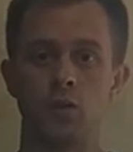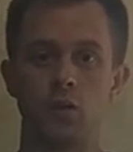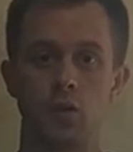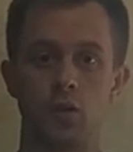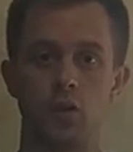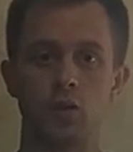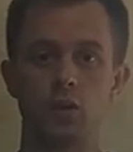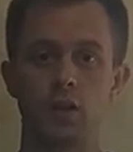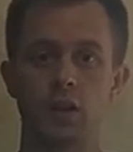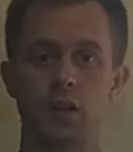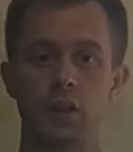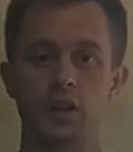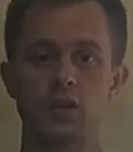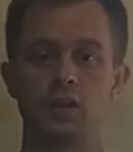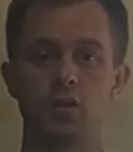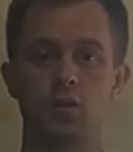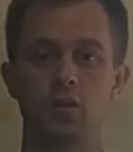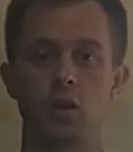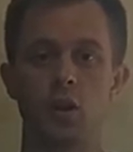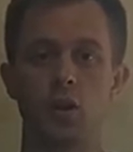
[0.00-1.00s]
Only yes
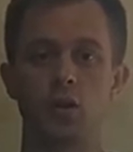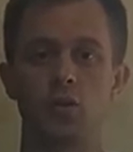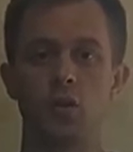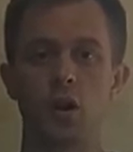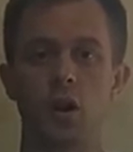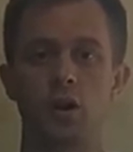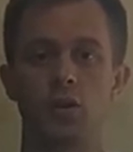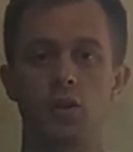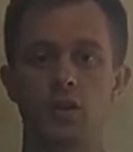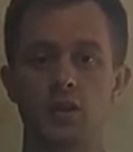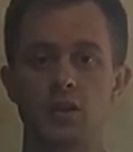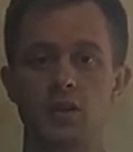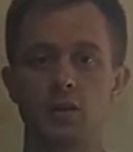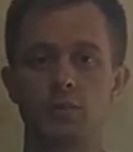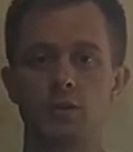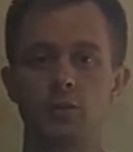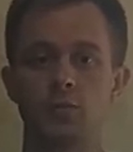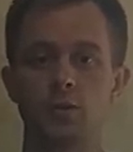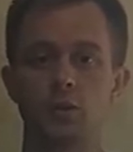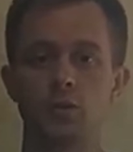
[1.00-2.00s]
or no are
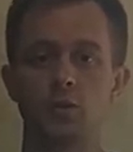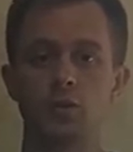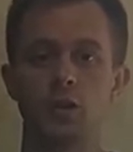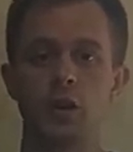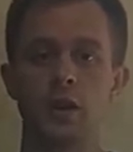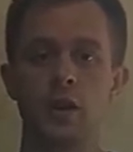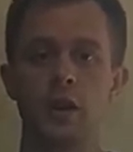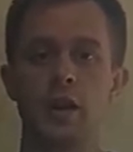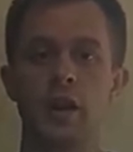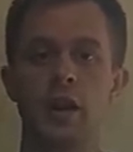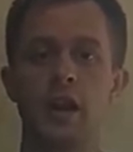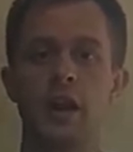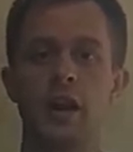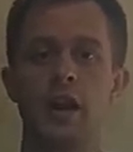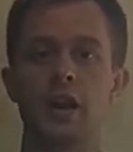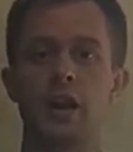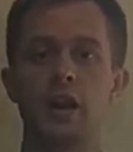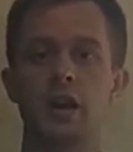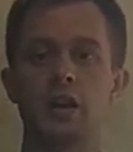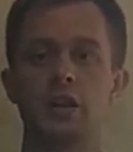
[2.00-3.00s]
acceptable,
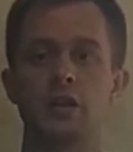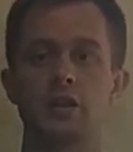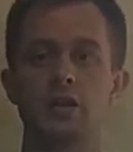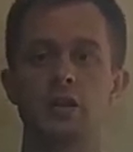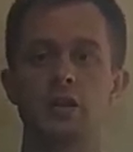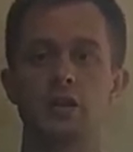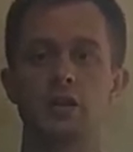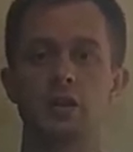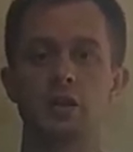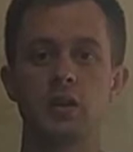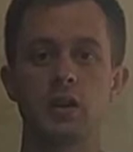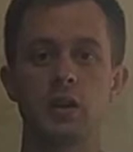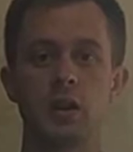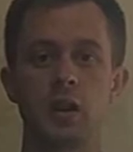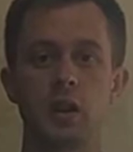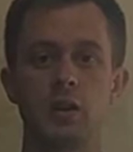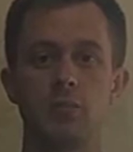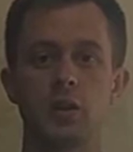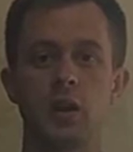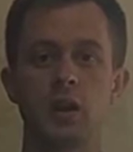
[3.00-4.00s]
and
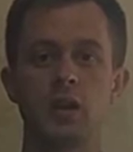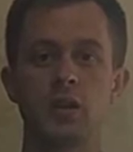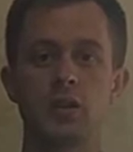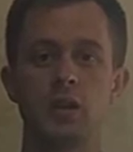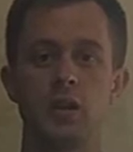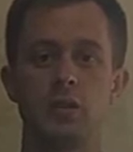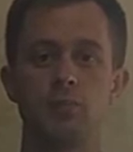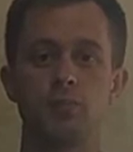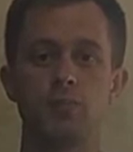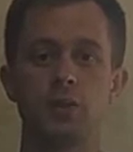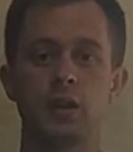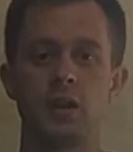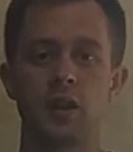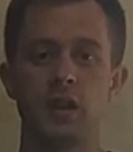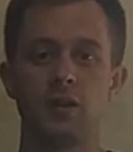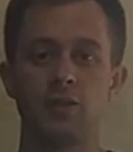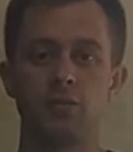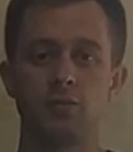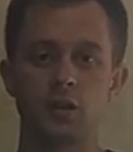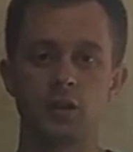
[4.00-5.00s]
I made a
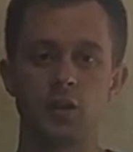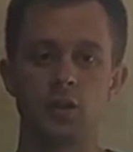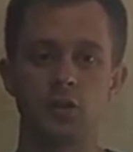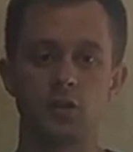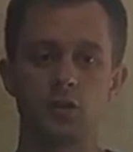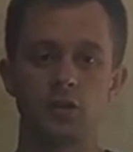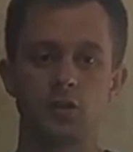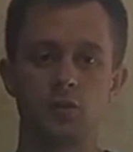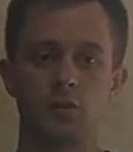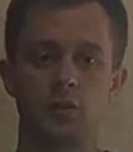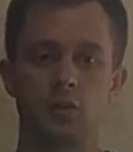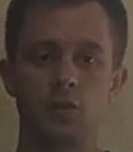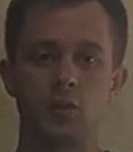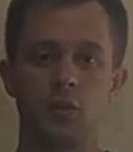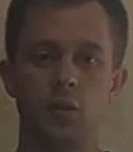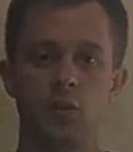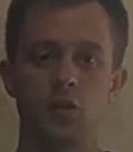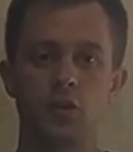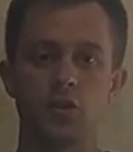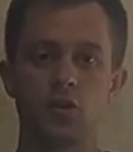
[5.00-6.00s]
PDF material
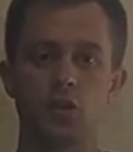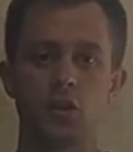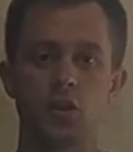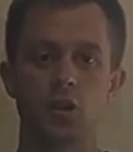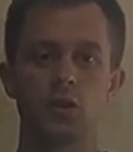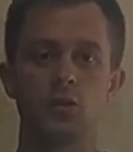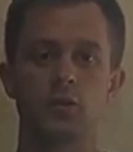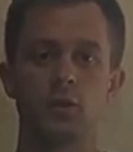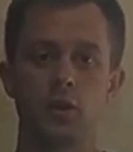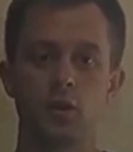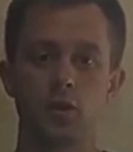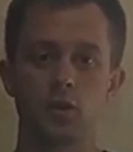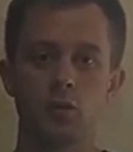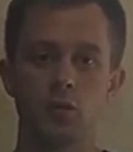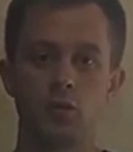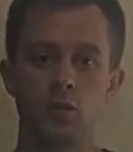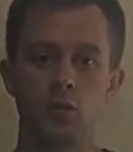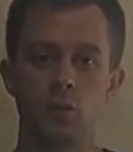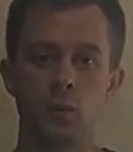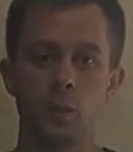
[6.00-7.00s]
just for
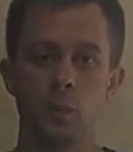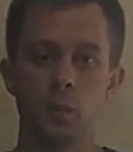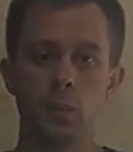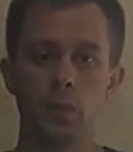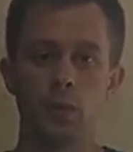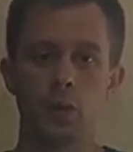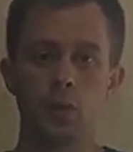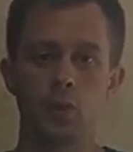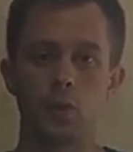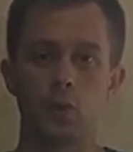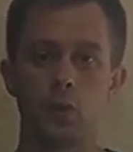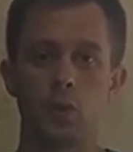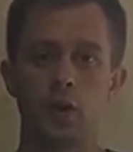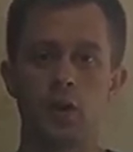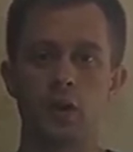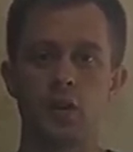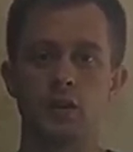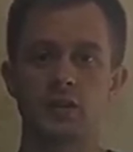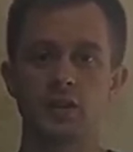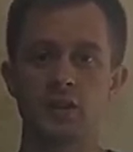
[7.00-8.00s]
you
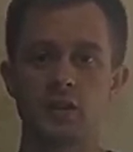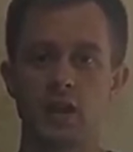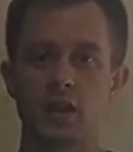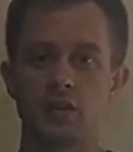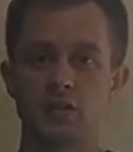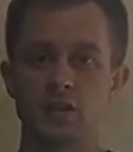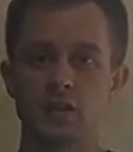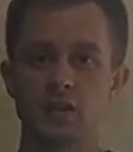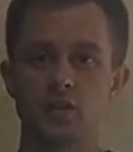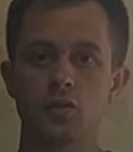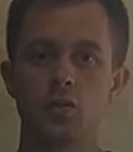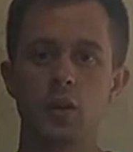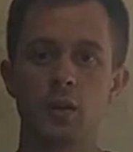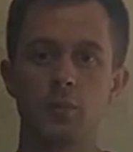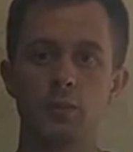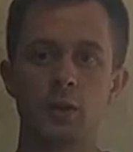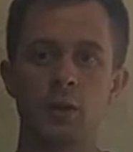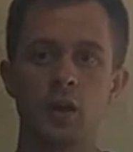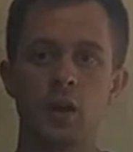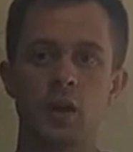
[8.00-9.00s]
with sales
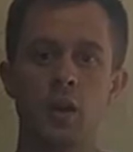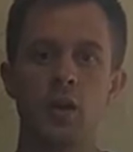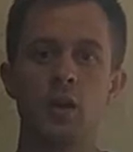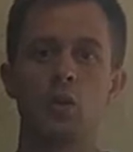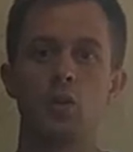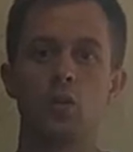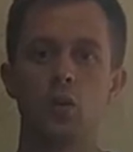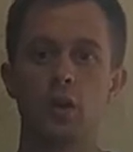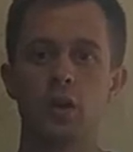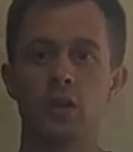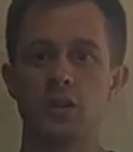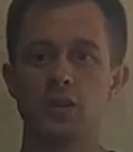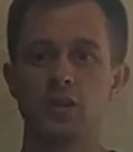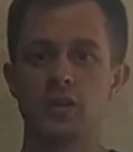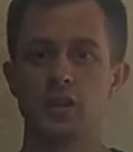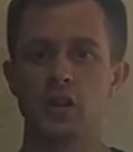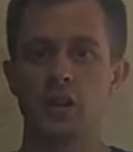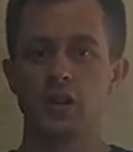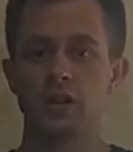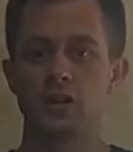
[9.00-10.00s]
script, what is
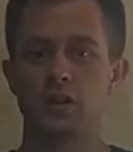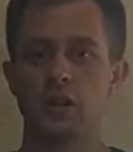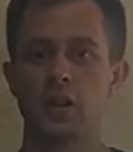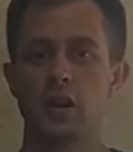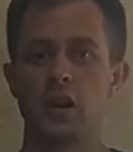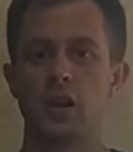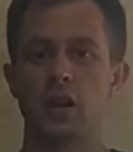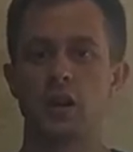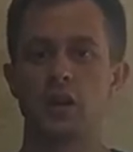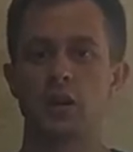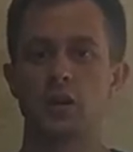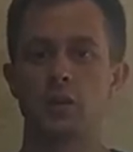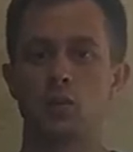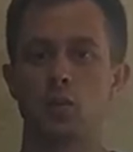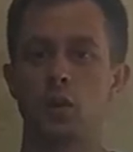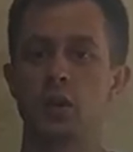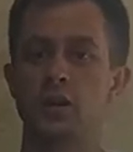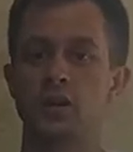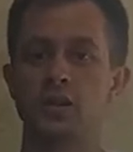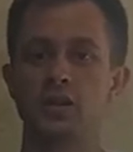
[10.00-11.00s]
it, and
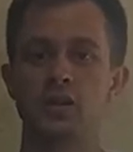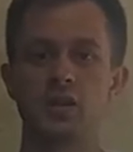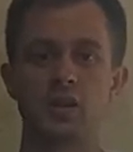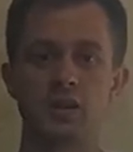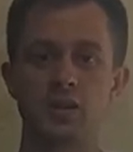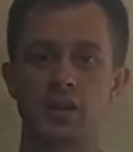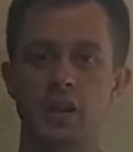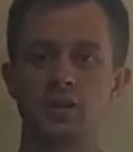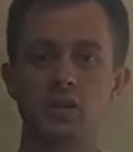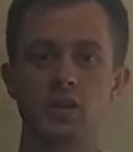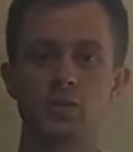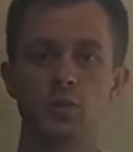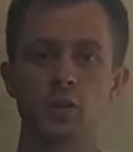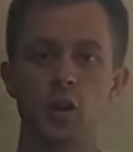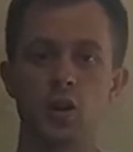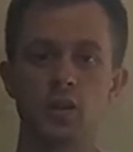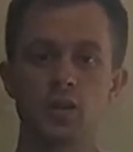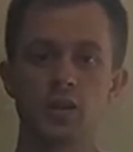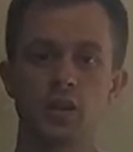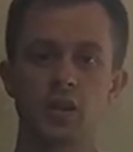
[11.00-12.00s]
what is the sales
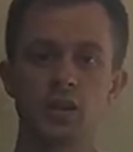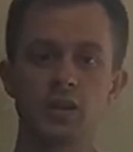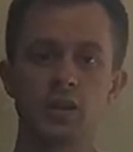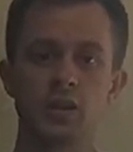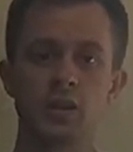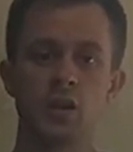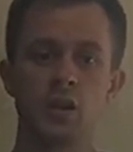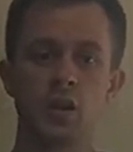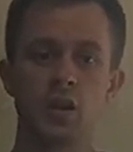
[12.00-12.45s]
process,